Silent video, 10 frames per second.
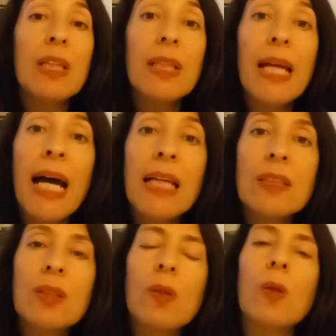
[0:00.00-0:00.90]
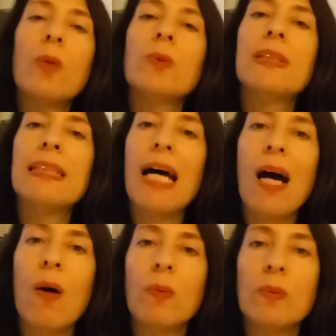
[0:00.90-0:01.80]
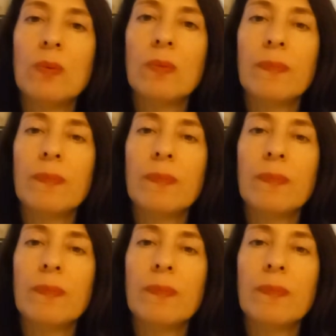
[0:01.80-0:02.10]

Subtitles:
it had to close down.